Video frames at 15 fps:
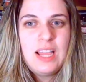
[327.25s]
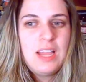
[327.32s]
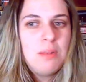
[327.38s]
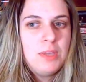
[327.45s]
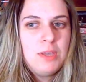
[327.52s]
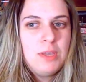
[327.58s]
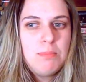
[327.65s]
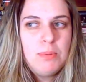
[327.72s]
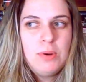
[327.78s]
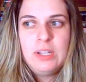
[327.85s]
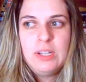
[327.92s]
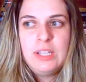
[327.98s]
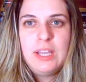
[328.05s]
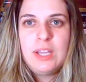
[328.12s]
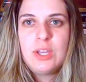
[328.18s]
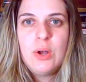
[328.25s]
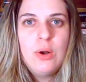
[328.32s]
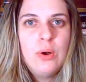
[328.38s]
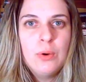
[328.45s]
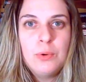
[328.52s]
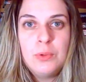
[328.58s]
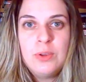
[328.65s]
And people are like,
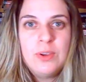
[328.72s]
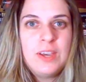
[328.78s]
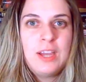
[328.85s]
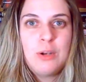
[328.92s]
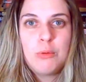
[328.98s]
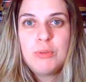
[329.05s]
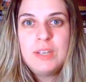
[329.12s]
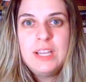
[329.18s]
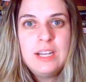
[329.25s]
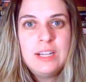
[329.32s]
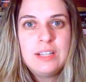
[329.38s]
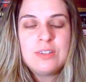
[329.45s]
oh, you got to read it.